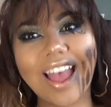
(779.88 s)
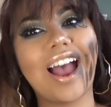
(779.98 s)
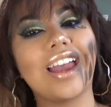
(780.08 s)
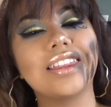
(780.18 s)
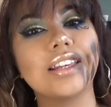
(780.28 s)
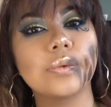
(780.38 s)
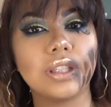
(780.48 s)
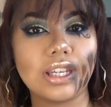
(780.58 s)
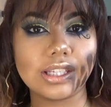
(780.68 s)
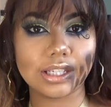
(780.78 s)
I think it's
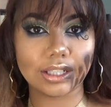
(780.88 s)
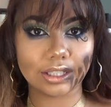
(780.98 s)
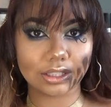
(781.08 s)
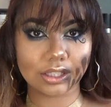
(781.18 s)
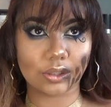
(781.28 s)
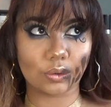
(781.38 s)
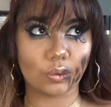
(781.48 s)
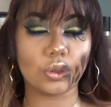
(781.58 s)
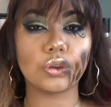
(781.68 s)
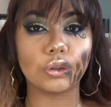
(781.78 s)
really easy
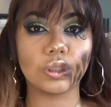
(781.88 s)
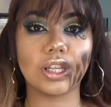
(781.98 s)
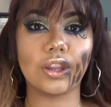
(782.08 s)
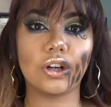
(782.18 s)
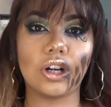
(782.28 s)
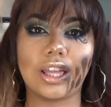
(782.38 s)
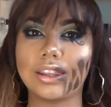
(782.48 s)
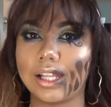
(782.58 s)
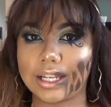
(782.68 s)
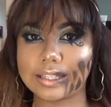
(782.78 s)
to throw together at
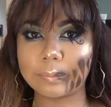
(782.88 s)
the last